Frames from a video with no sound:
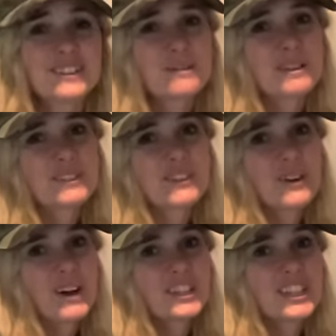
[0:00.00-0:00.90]
so much for
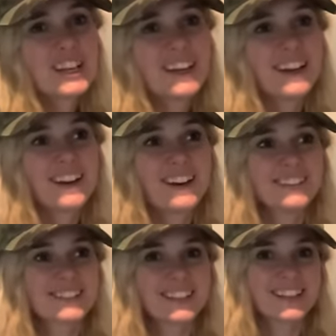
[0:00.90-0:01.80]
watching and
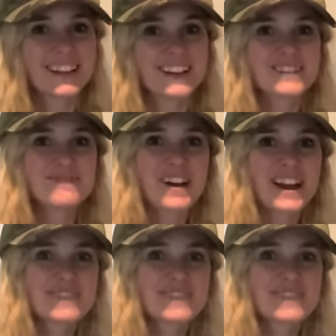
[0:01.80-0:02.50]
I'll see you later. Bye.